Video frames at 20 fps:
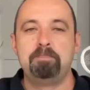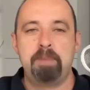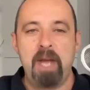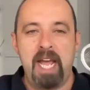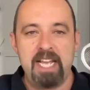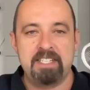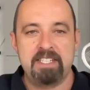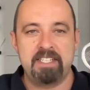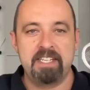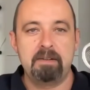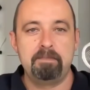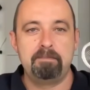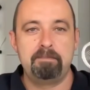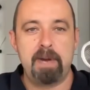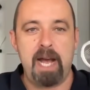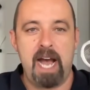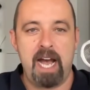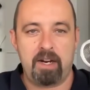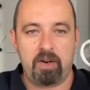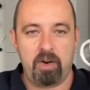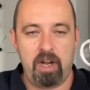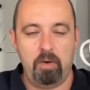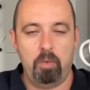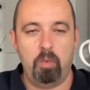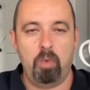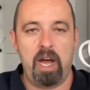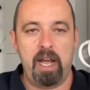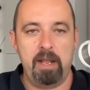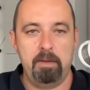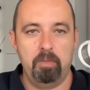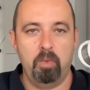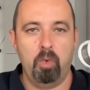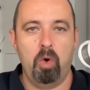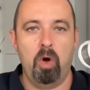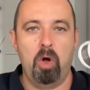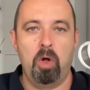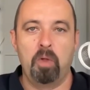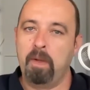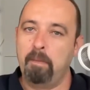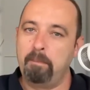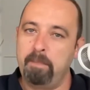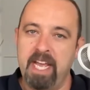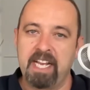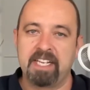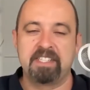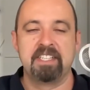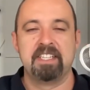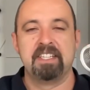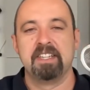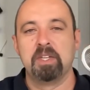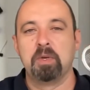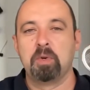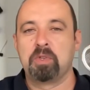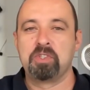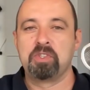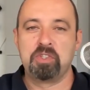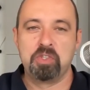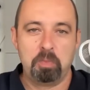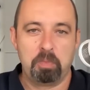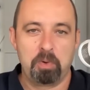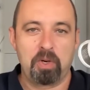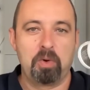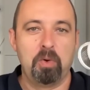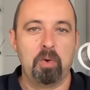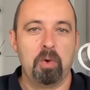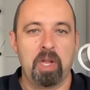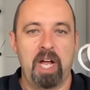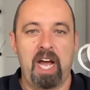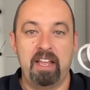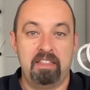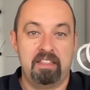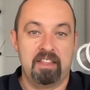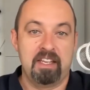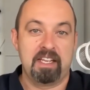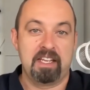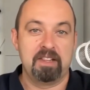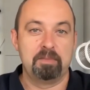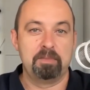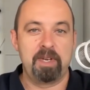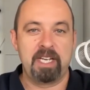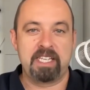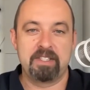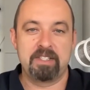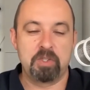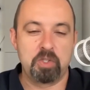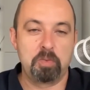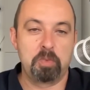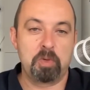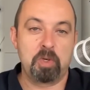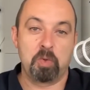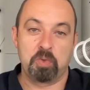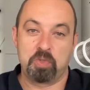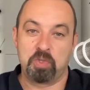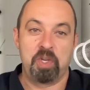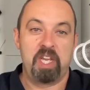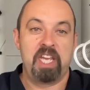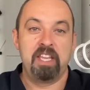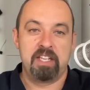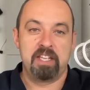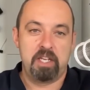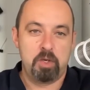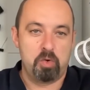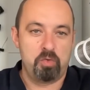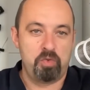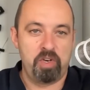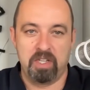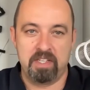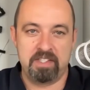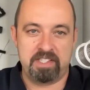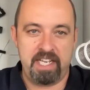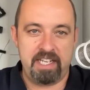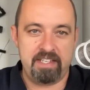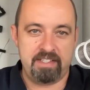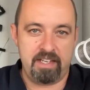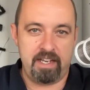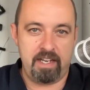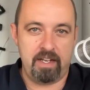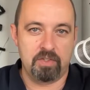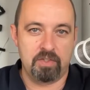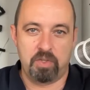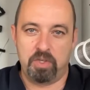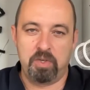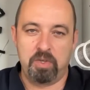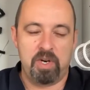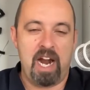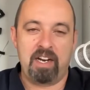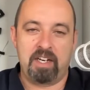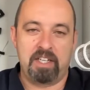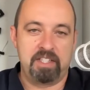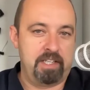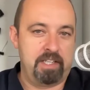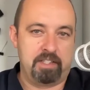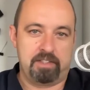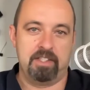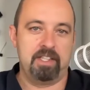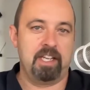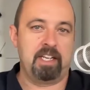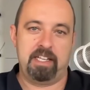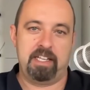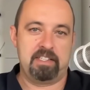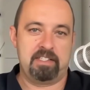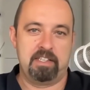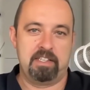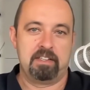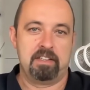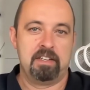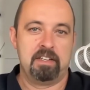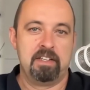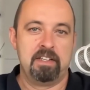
basic background white wall that makes it look super cool. I think it makes it look super cool. So either you're real estate sales or you're architect, like that's it.